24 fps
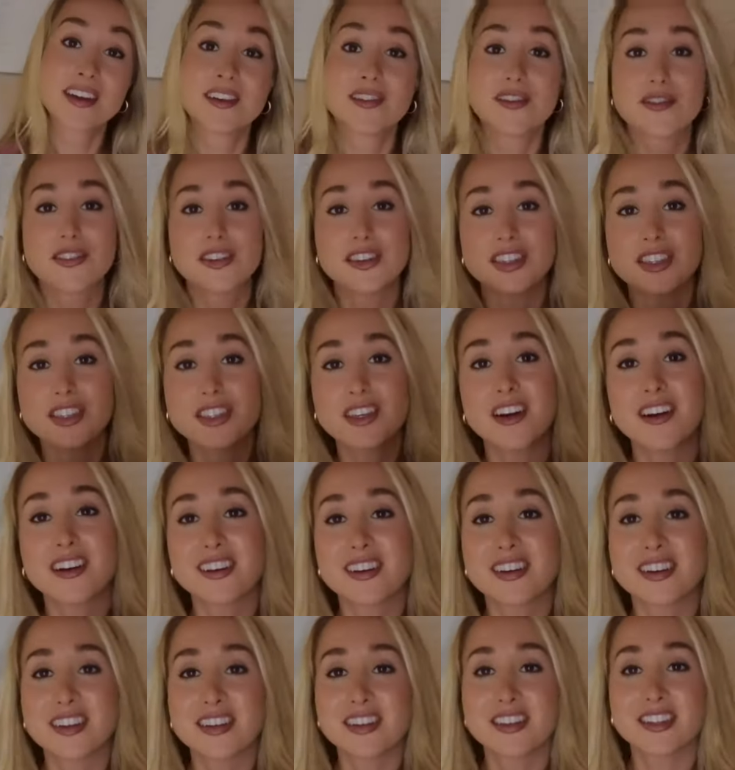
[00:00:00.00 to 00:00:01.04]
For
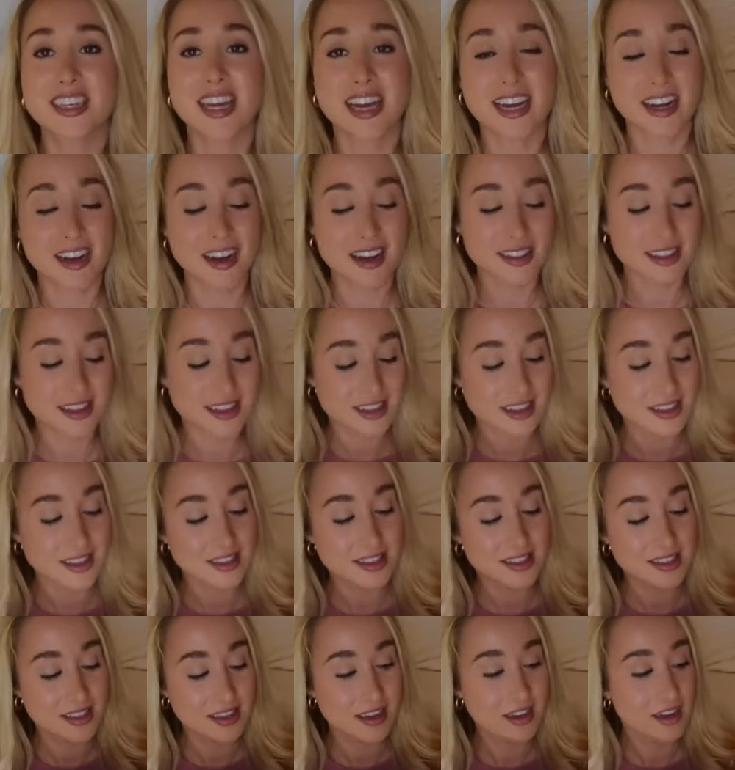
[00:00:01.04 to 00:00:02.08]
starters, I got
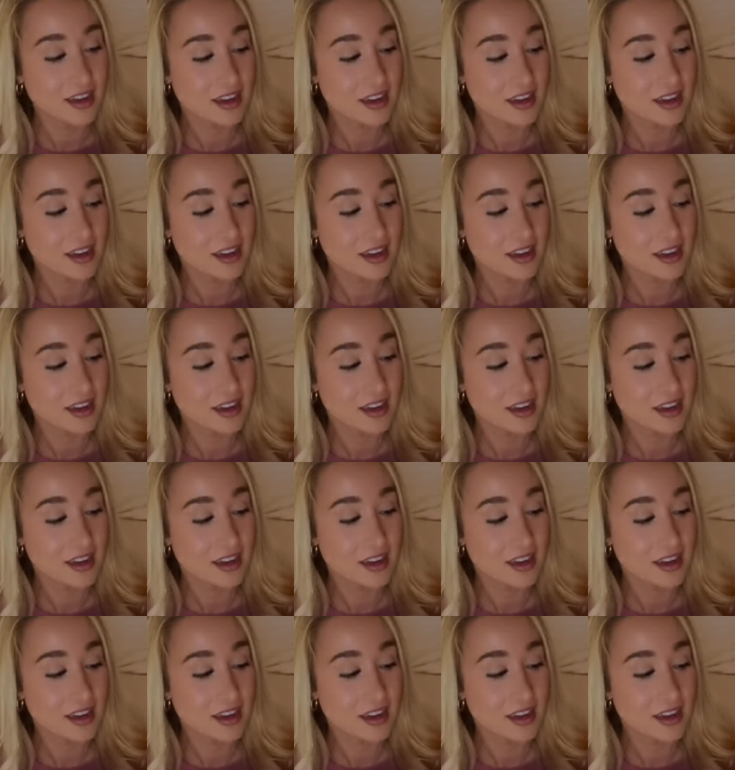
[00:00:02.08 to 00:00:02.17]
this